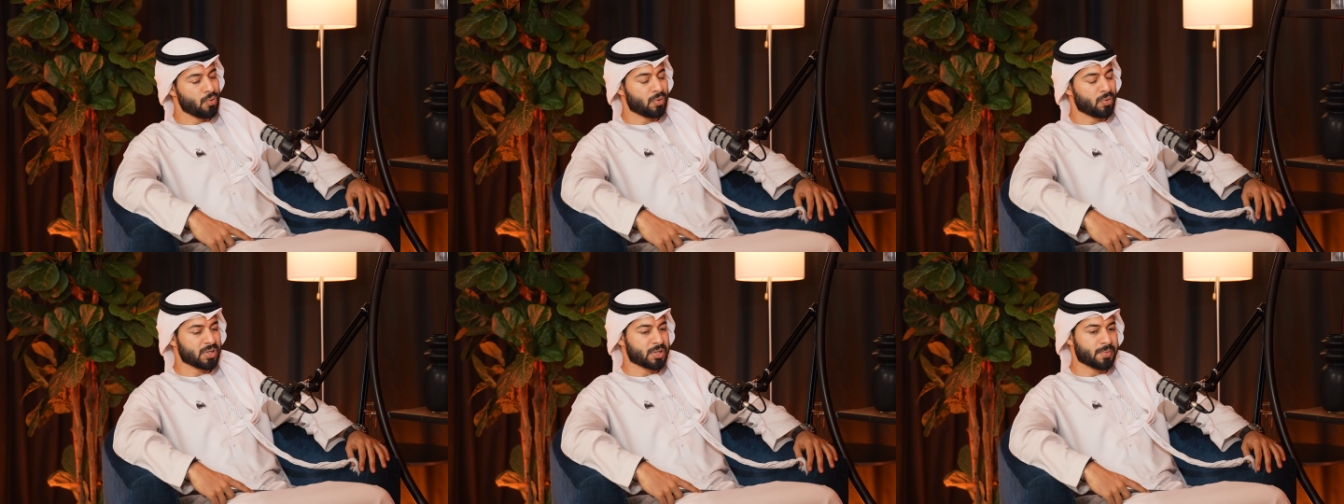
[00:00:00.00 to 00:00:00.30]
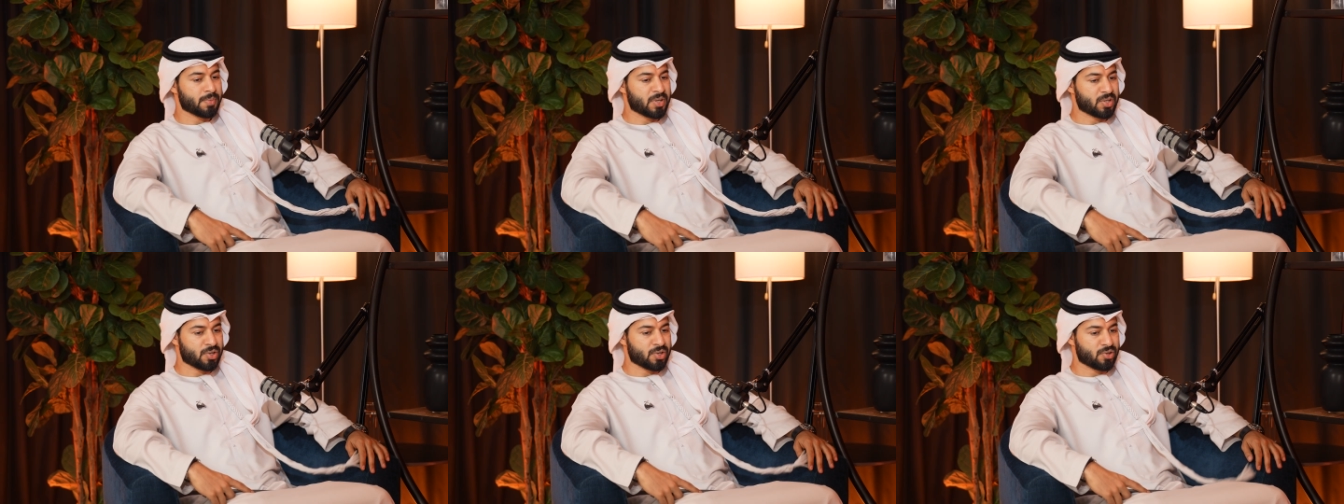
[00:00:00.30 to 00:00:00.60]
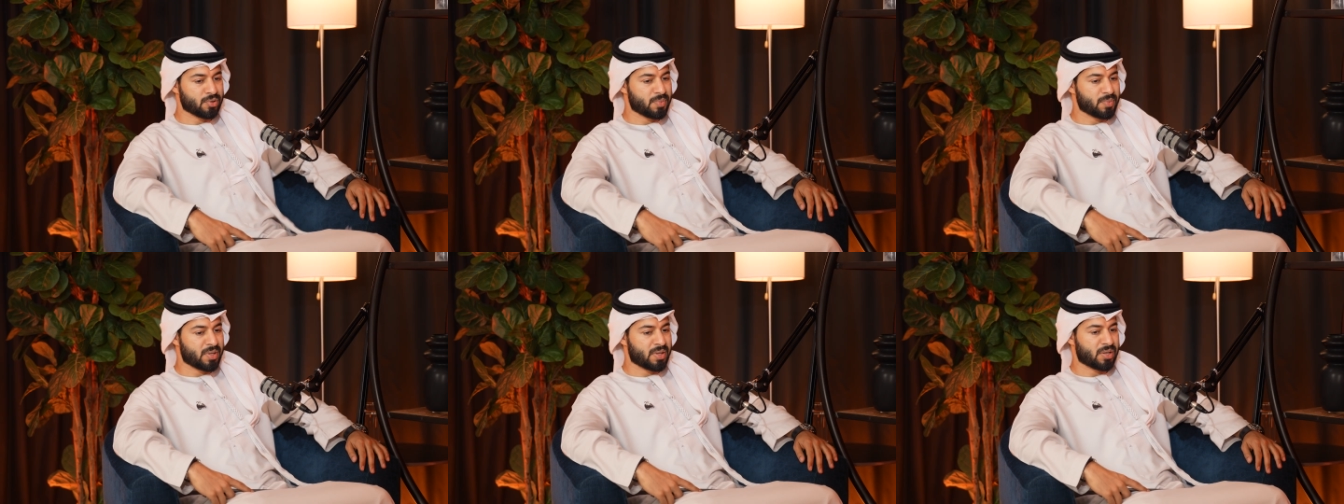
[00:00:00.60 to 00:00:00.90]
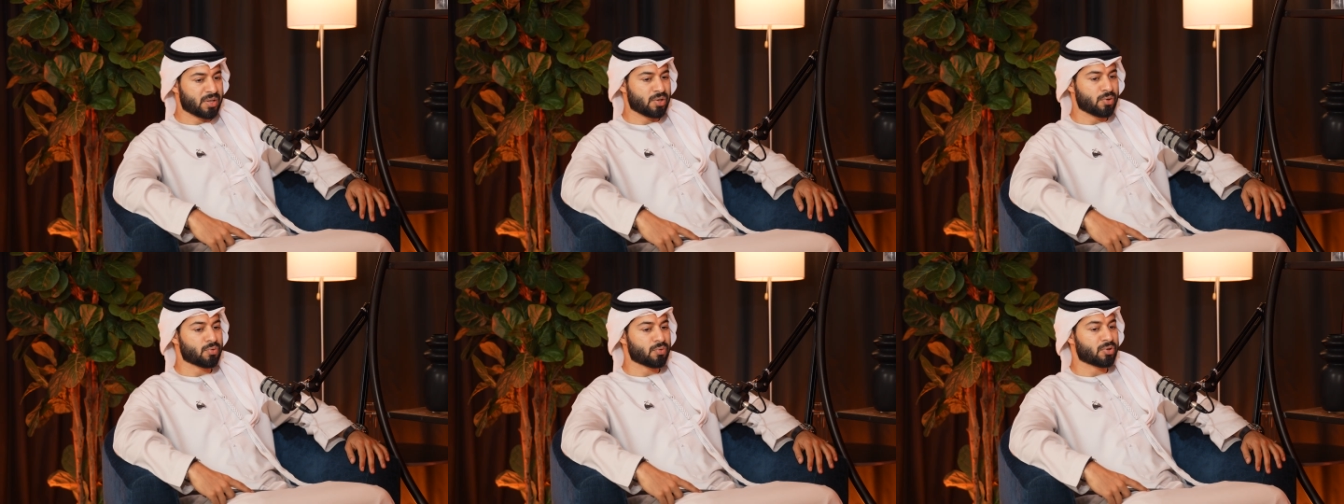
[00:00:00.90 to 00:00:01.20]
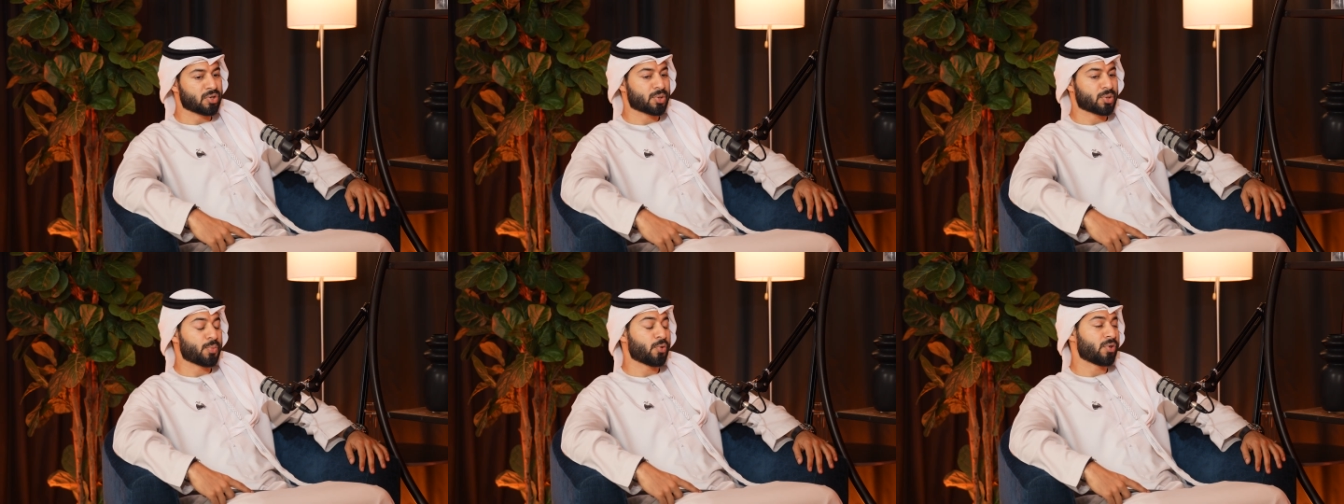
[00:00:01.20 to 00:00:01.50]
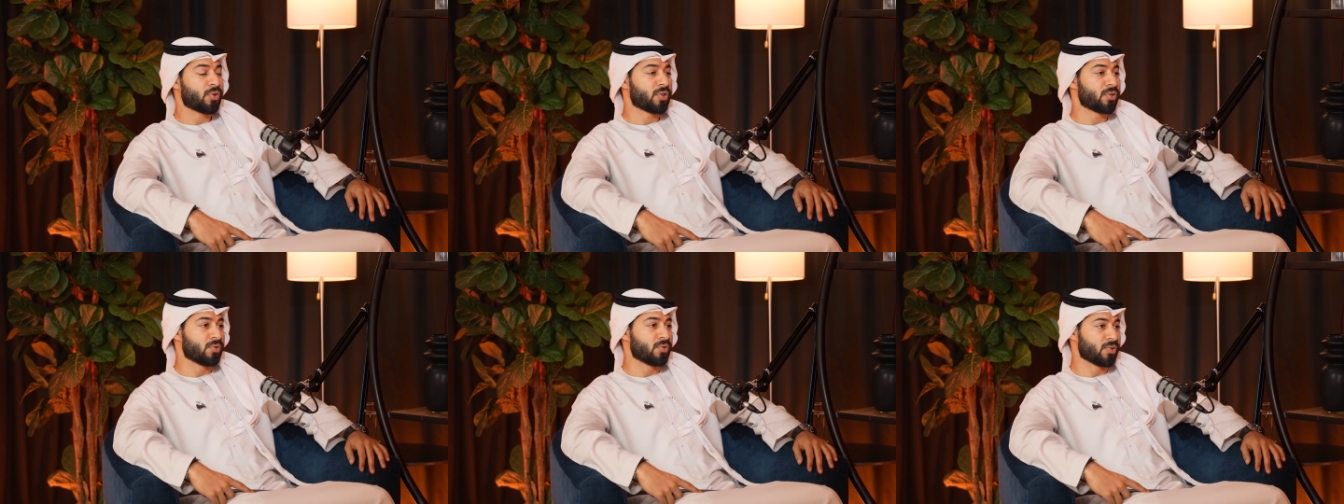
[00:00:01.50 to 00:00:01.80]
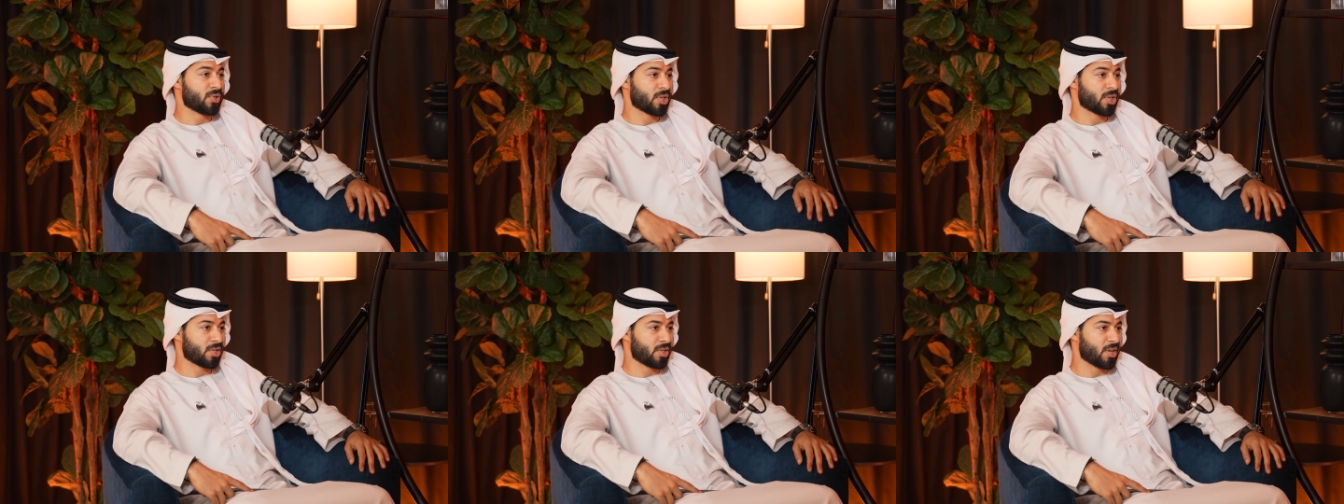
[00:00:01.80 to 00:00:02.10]
once mentioned to me that you were exporting to
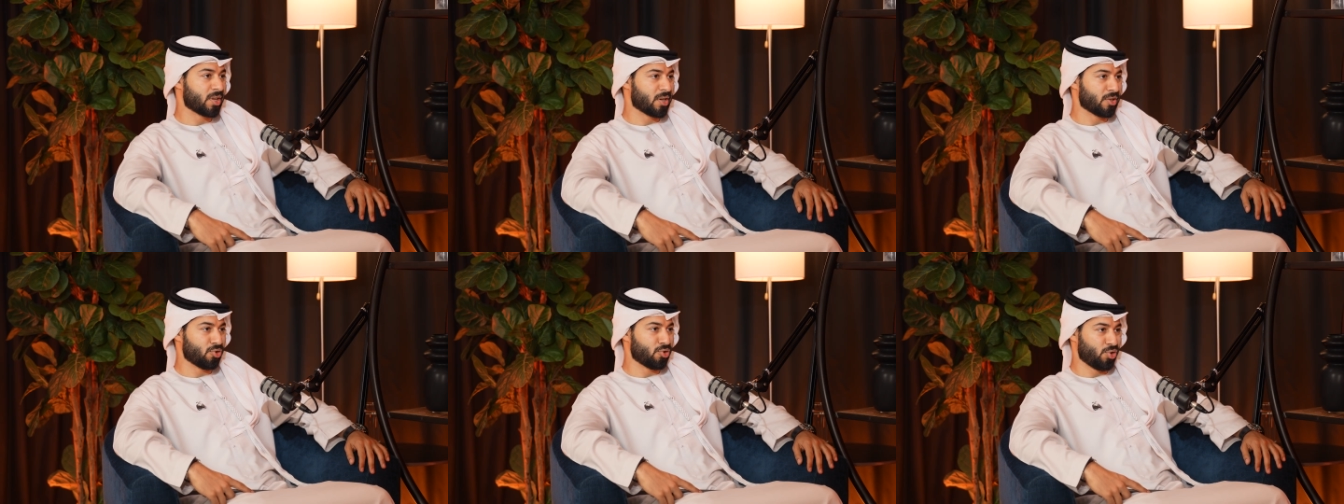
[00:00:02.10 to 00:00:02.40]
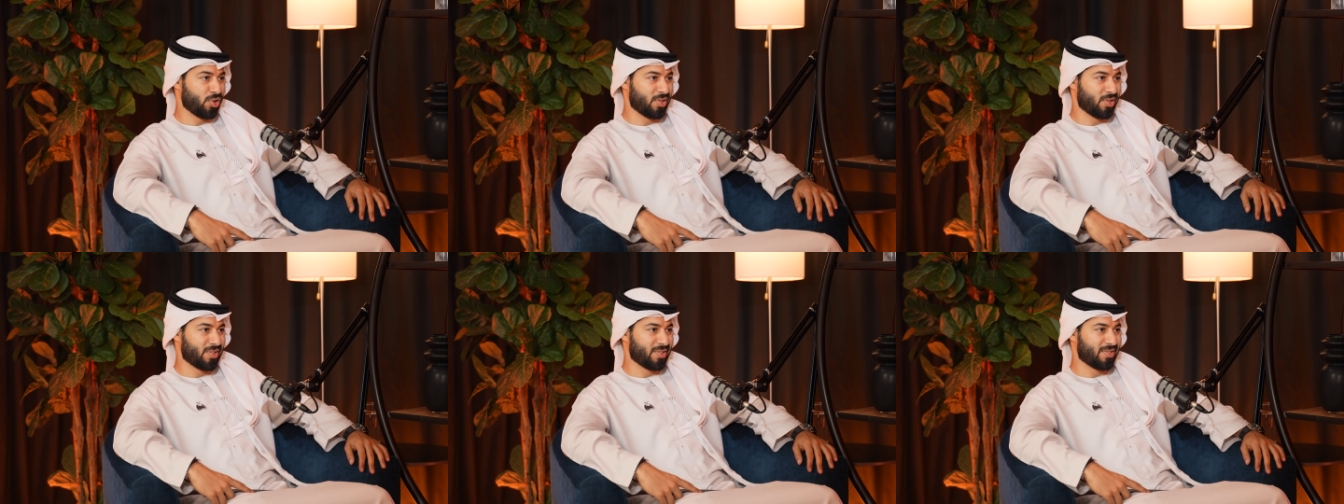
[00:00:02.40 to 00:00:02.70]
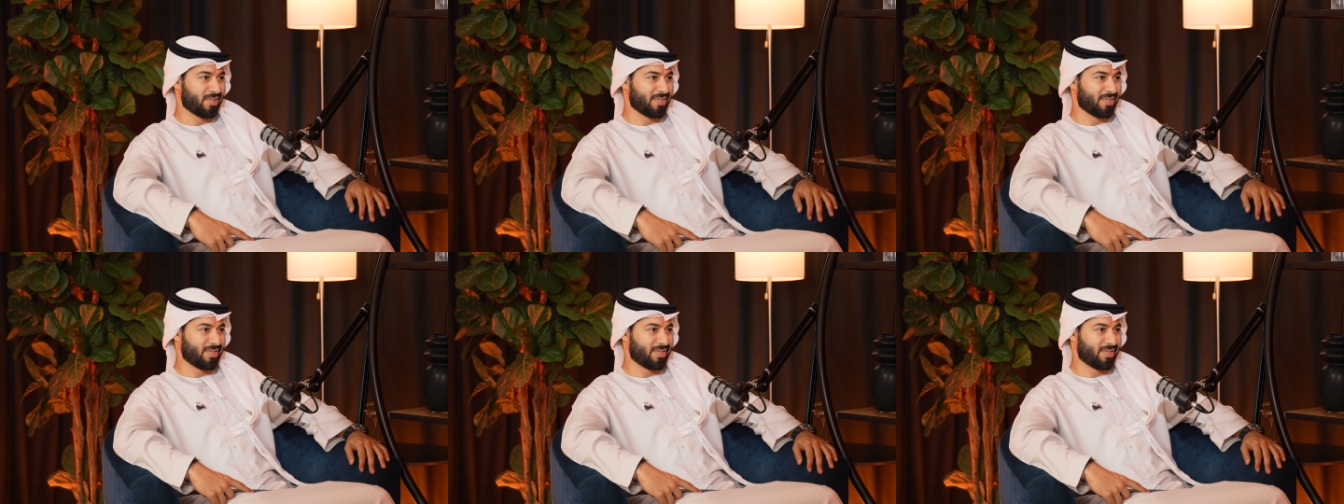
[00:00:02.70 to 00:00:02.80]
60 countries.